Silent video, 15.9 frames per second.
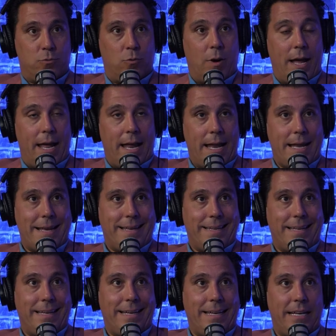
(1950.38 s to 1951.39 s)

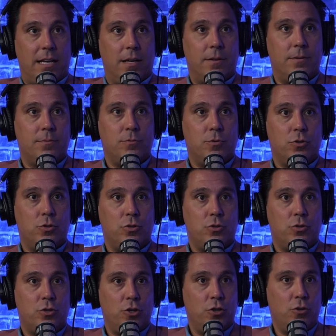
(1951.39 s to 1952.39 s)
twenty
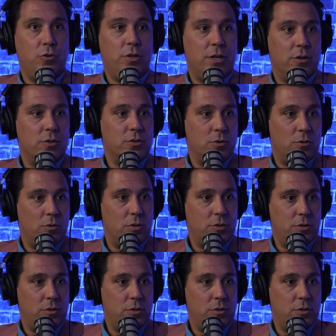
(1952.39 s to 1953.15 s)
22 years old